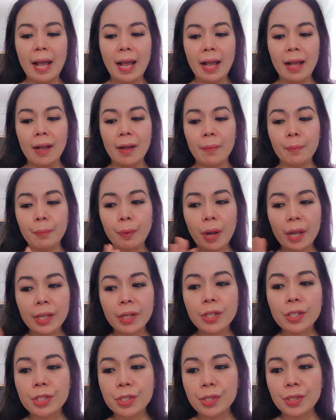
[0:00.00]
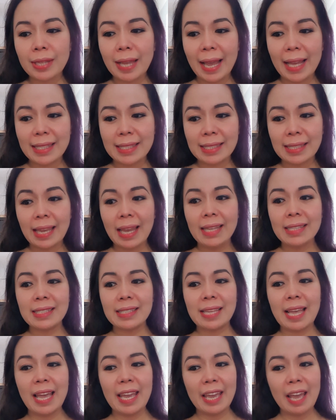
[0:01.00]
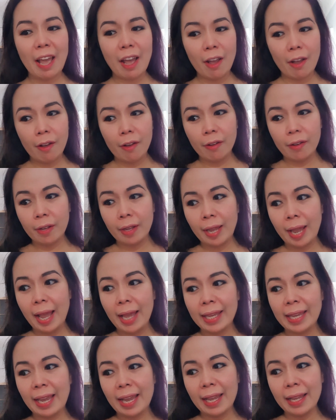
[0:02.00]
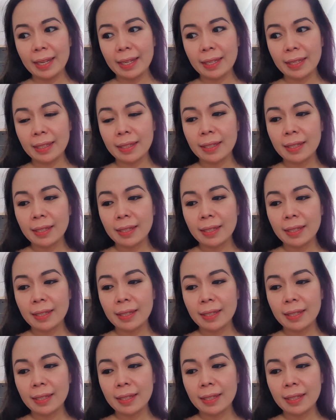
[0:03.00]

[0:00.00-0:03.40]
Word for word: Uh, prior to DAT scans, I have I had